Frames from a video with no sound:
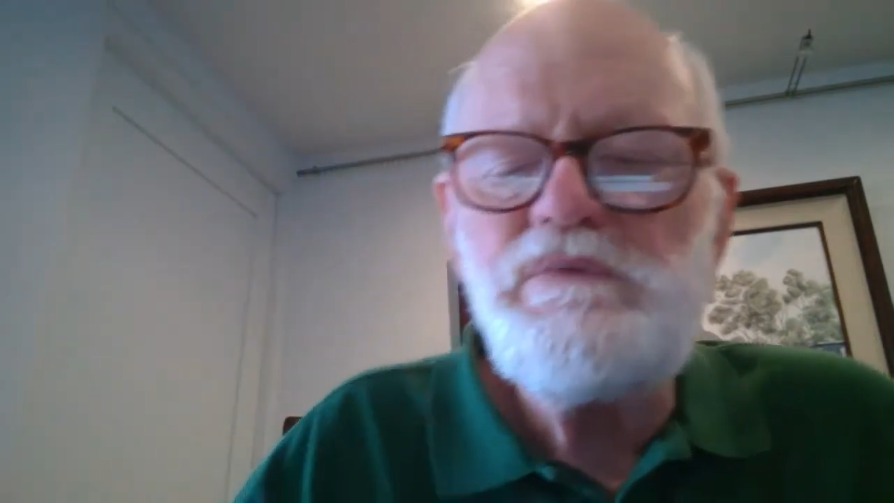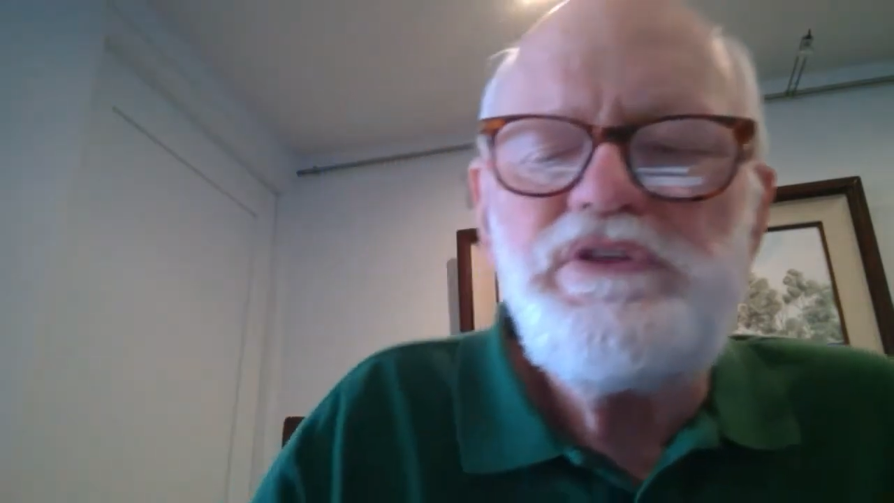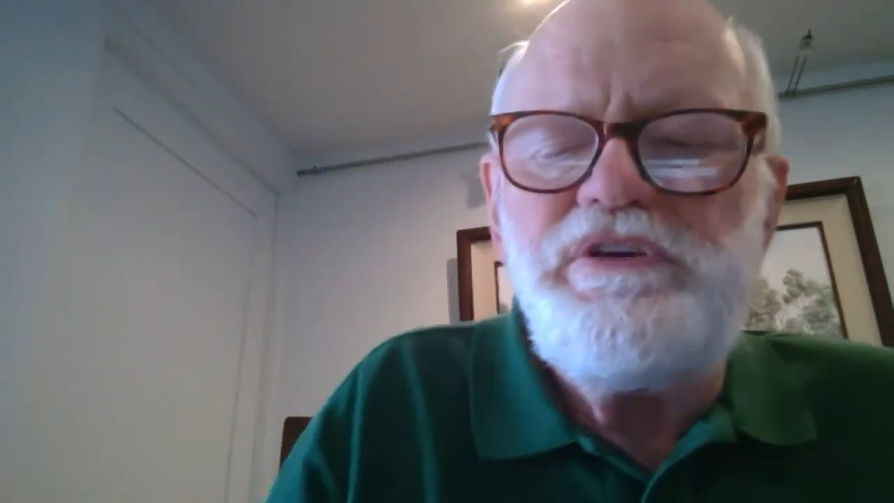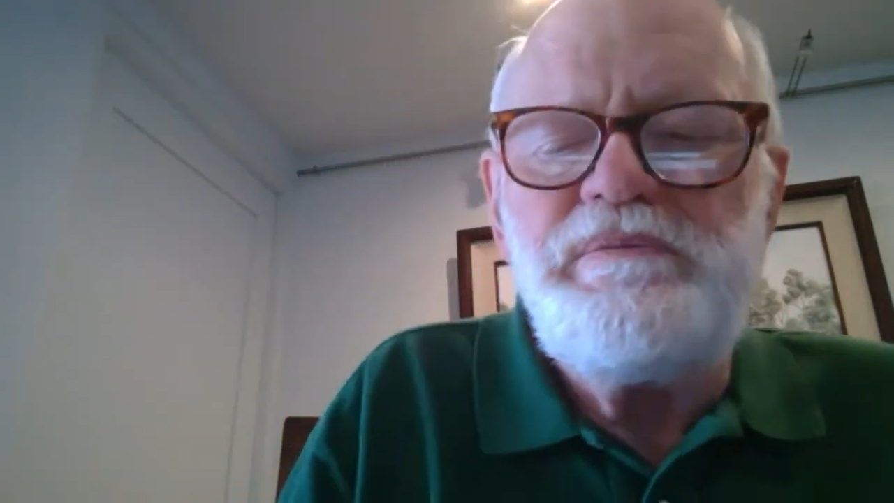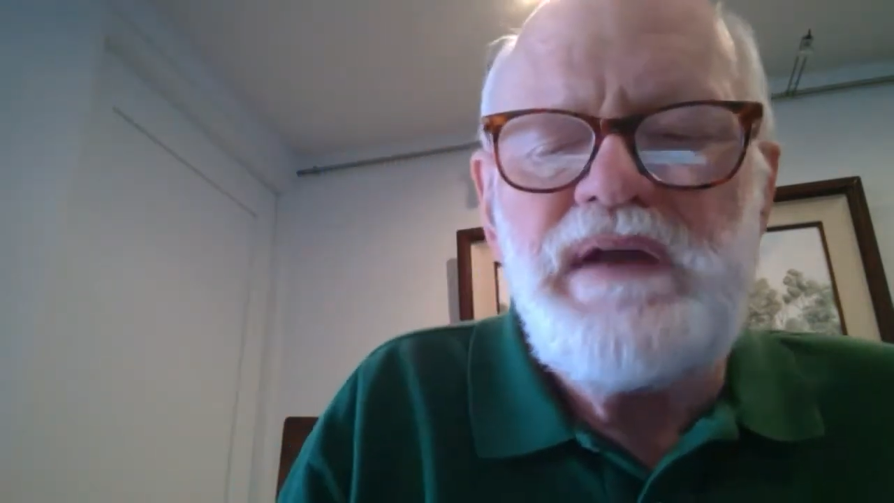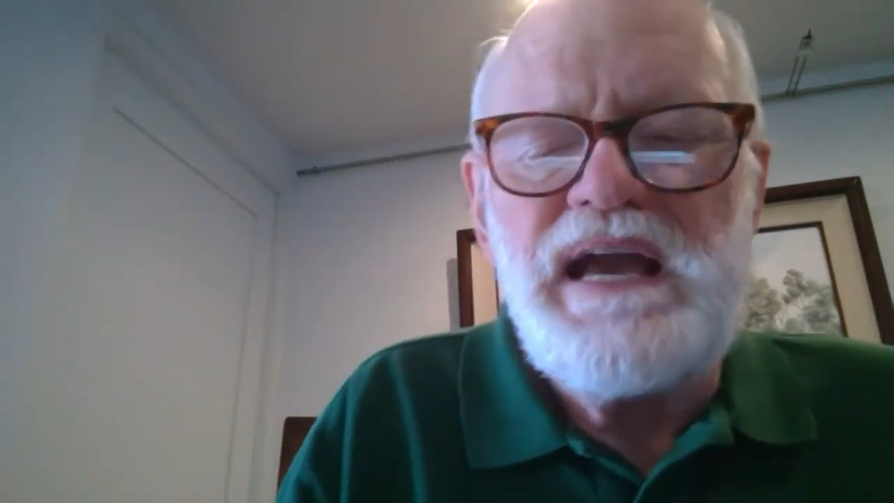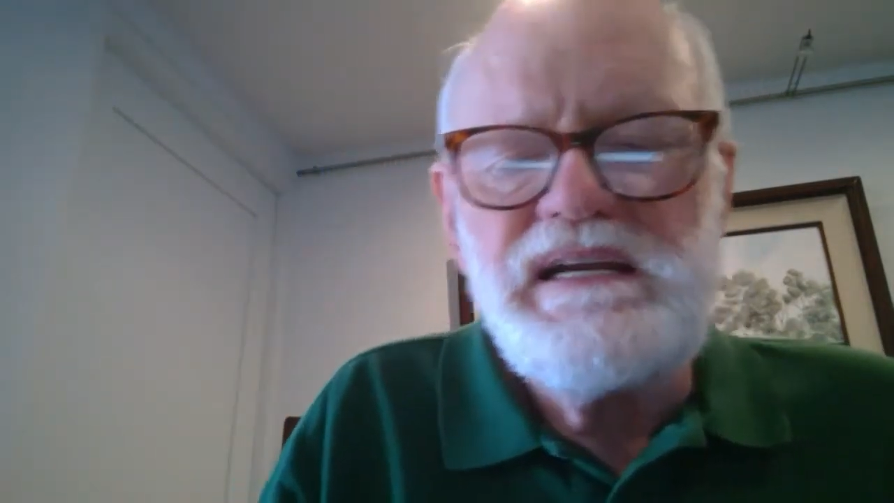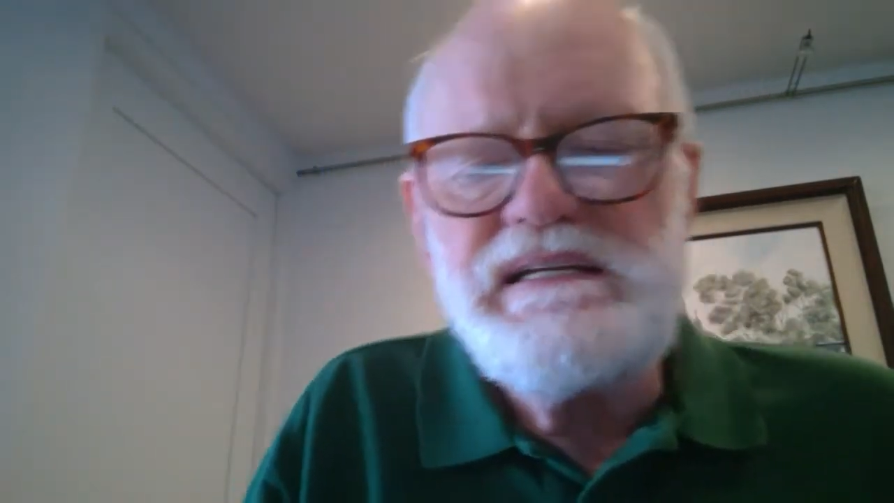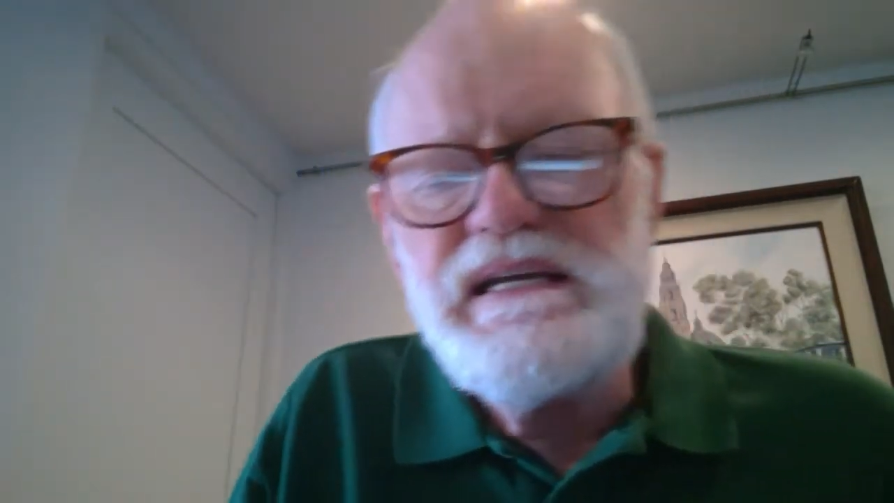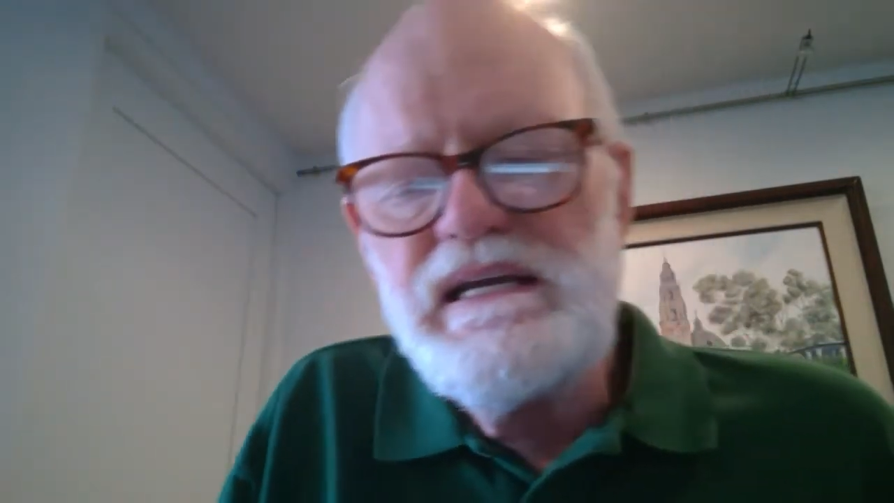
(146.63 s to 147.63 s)
with
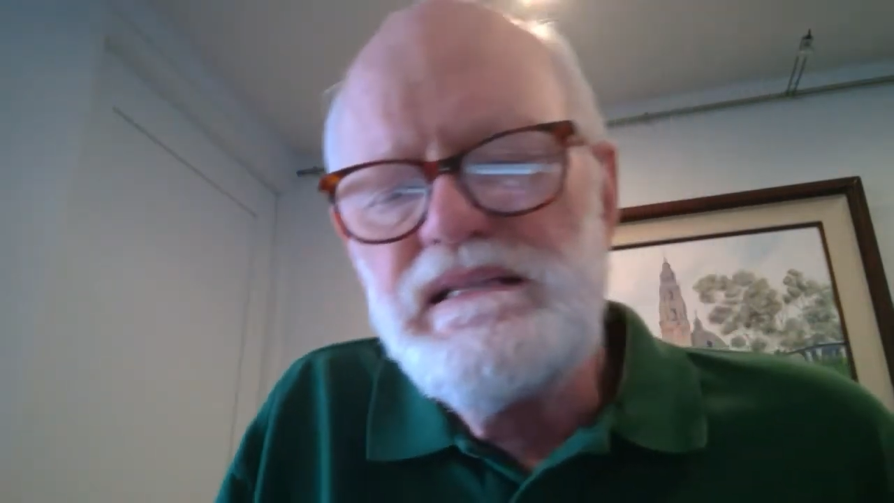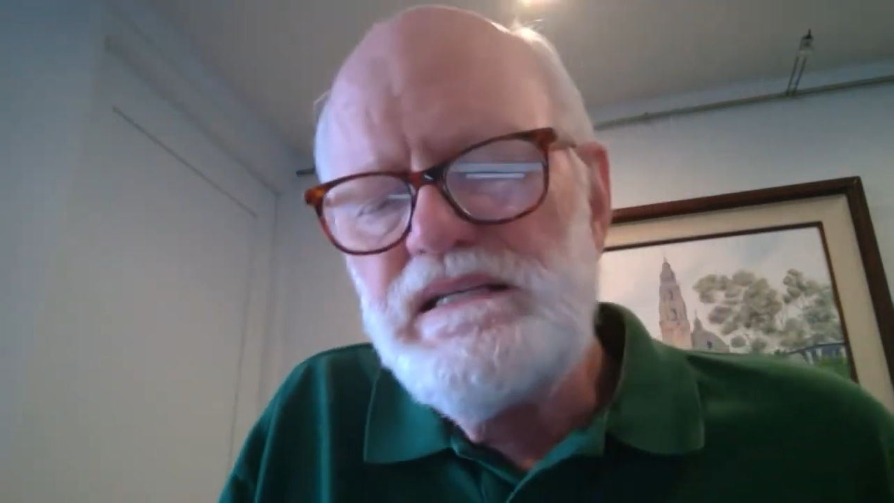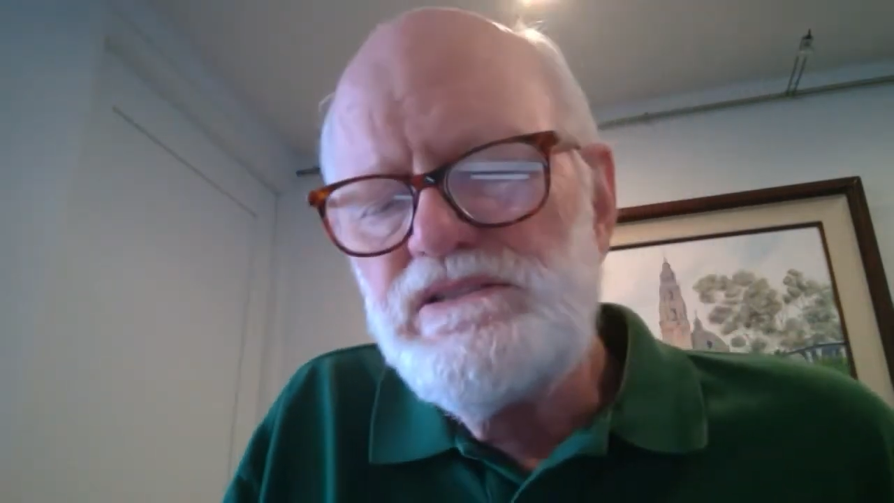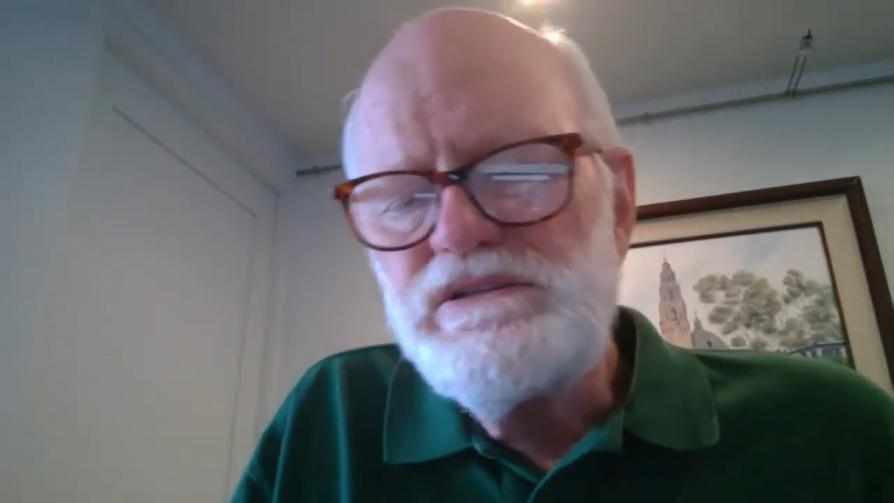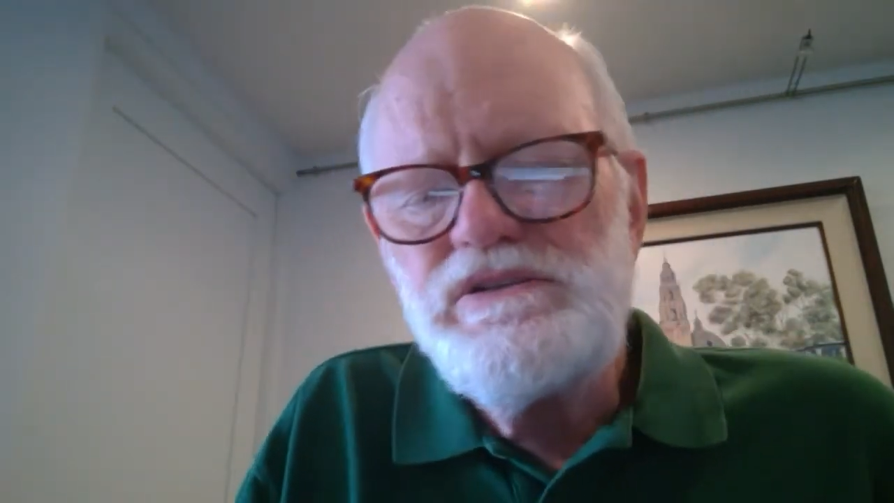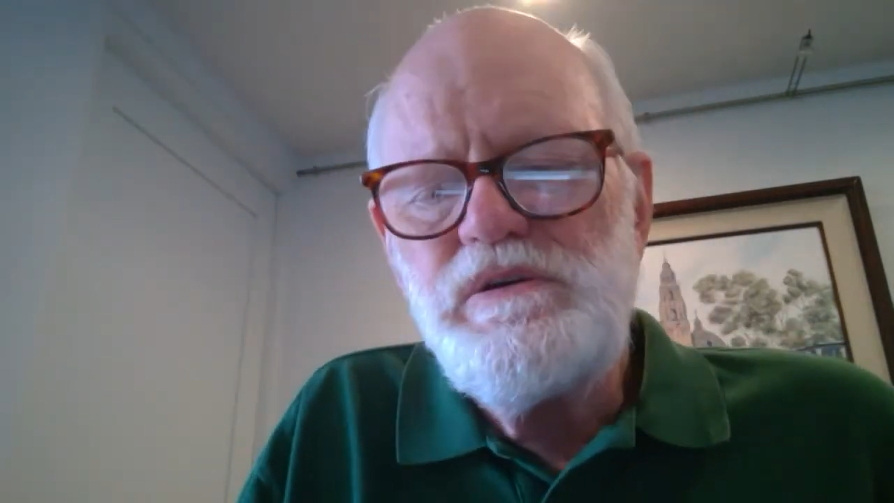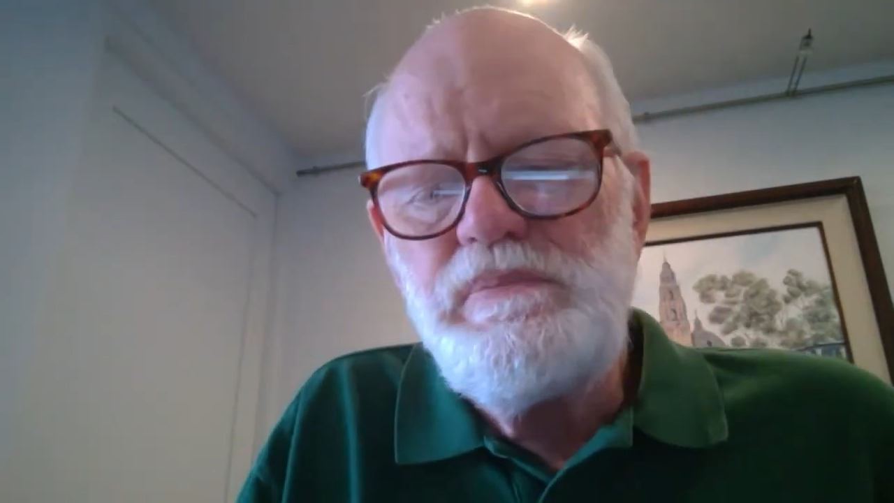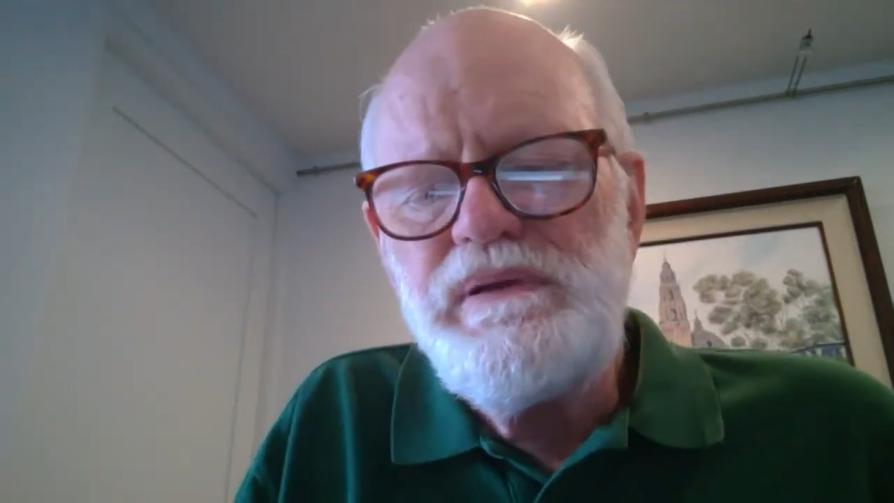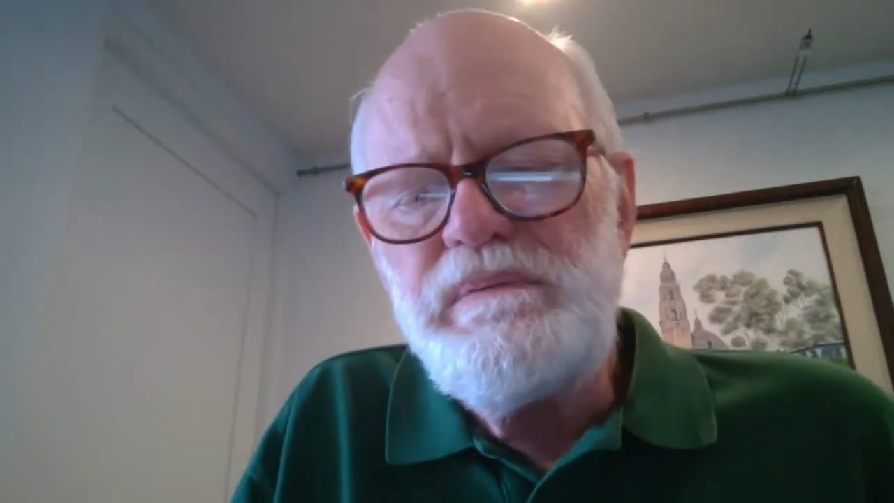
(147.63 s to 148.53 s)
Humanity. And these are 2